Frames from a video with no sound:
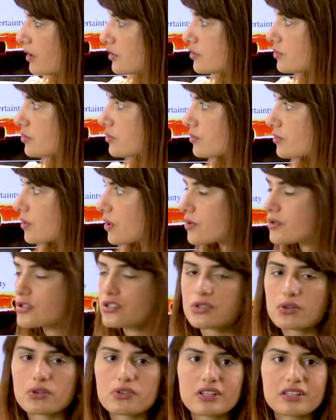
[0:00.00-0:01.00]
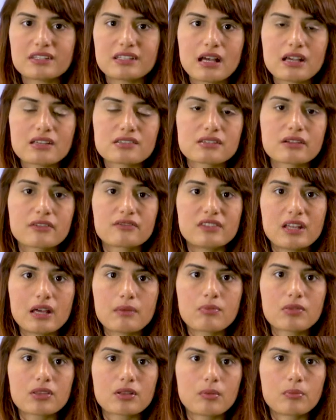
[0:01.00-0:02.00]
two rows show the task of
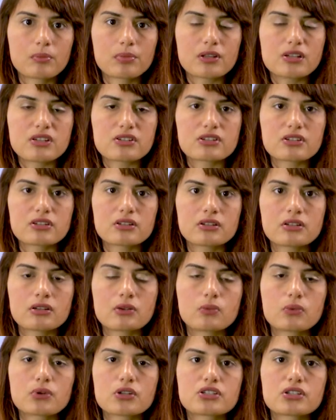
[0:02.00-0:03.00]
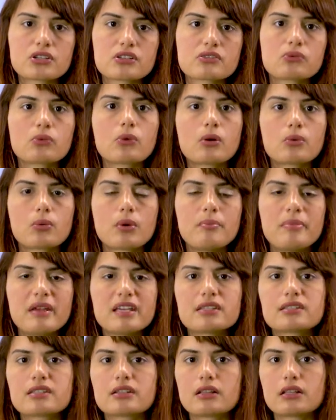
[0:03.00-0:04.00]
depth completion, which is where we
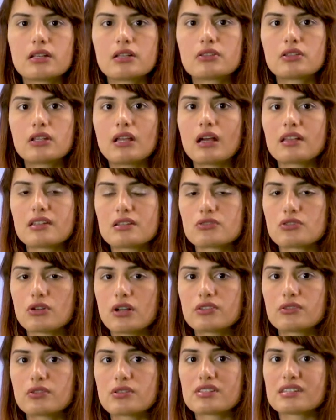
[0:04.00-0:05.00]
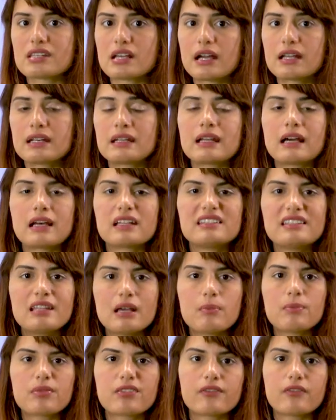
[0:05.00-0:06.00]
basically try to assign a
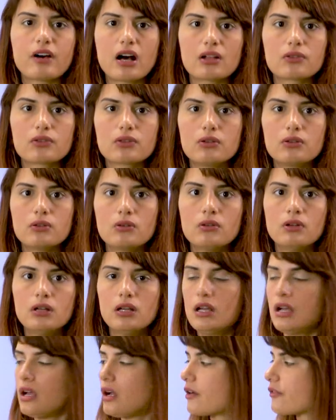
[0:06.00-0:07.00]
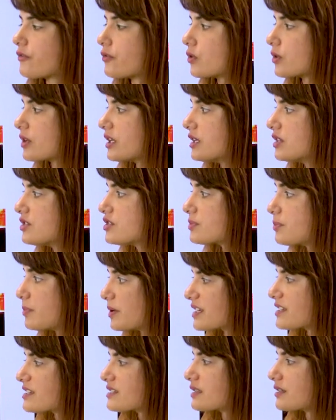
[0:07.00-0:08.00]
depth value for each
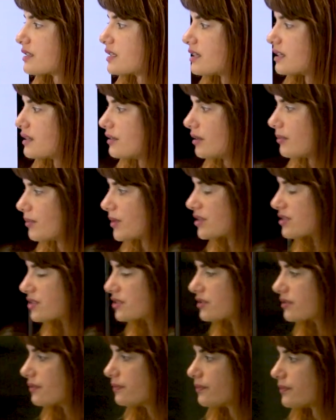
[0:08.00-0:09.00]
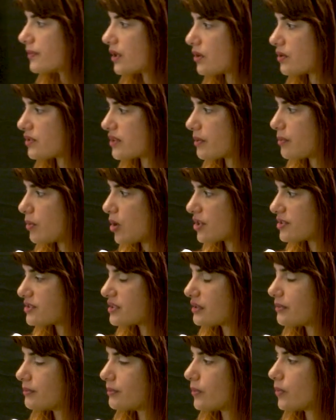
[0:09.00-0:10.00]
pixel in an image. And on the
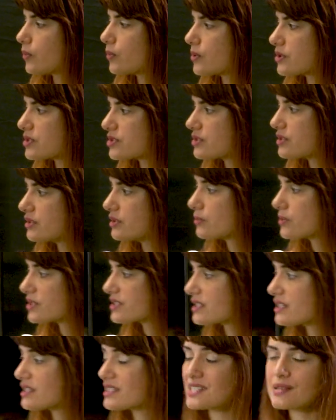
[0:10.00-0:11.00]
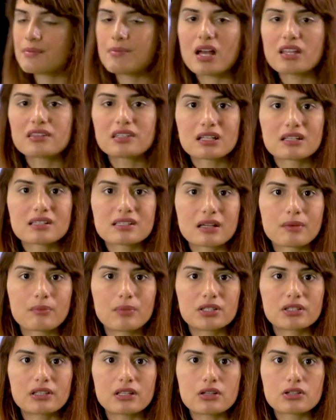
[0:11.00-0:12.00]
bottom, we see semantic
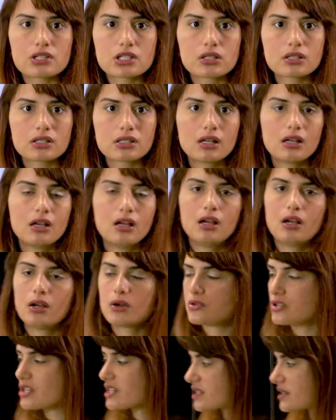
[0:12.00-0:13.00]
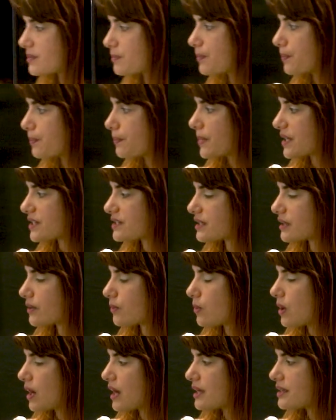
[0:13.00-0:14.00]
segmentation, which is
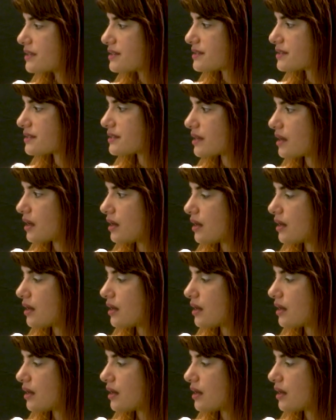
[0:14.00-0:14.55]
pixel-wise